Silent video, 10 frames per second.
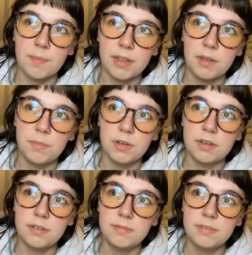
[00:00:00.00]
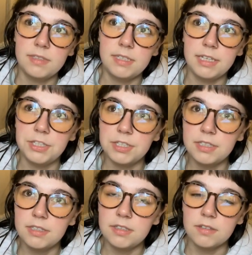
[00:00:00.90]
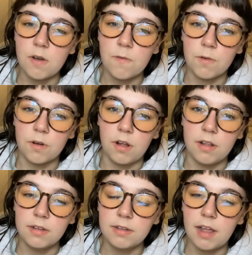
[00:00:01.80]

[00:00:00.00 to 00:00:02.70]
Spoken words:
method book teaches overall.